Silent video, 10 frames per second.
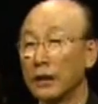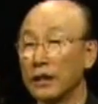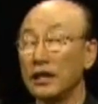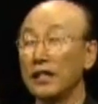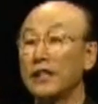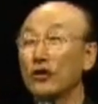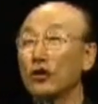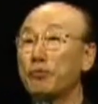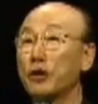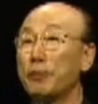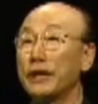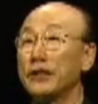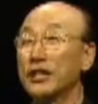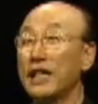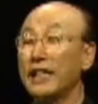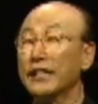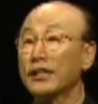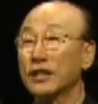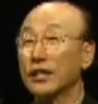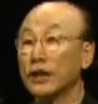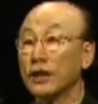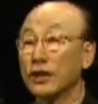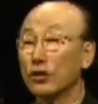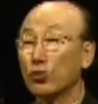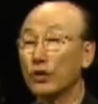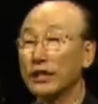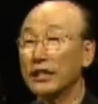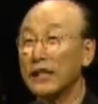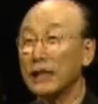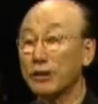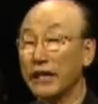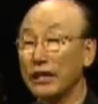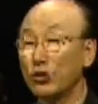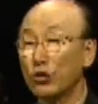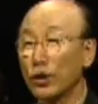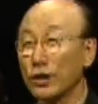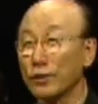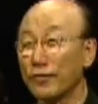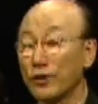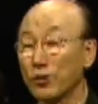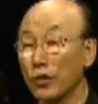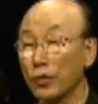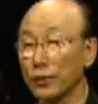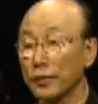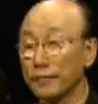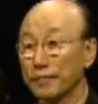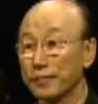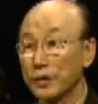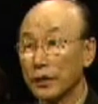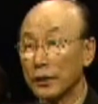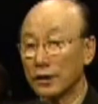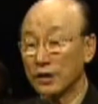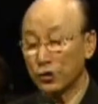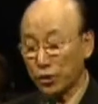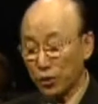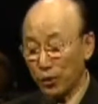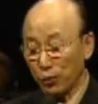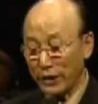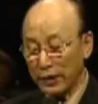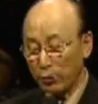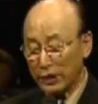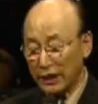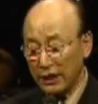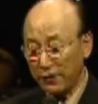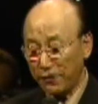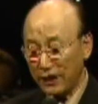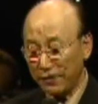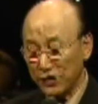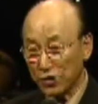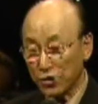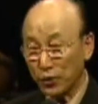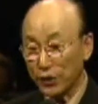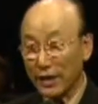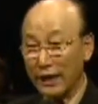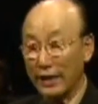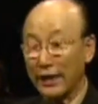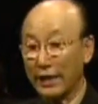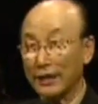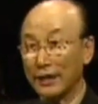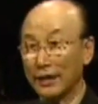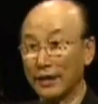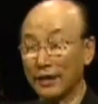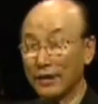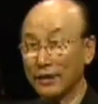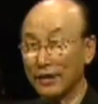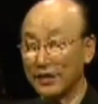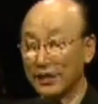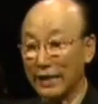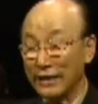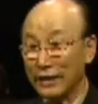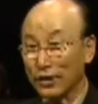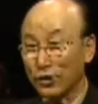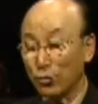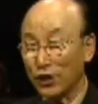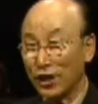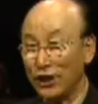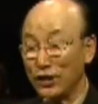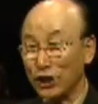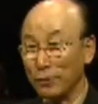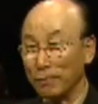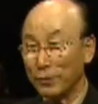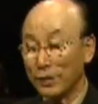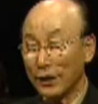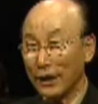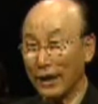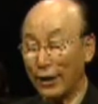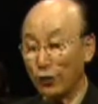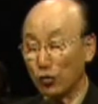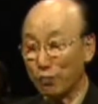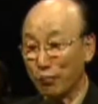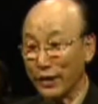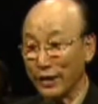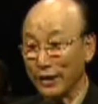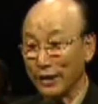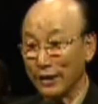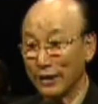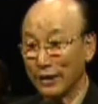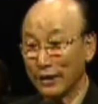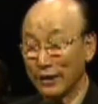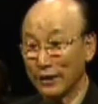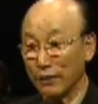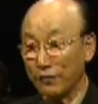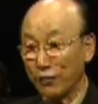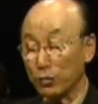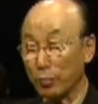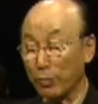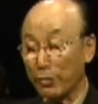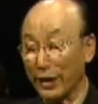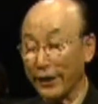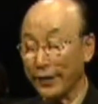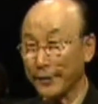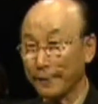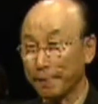He did not prepare his heart to receive the answer from the Lord. So when he was 85 years old, God decided to teach him how to pray the fruitful prayer.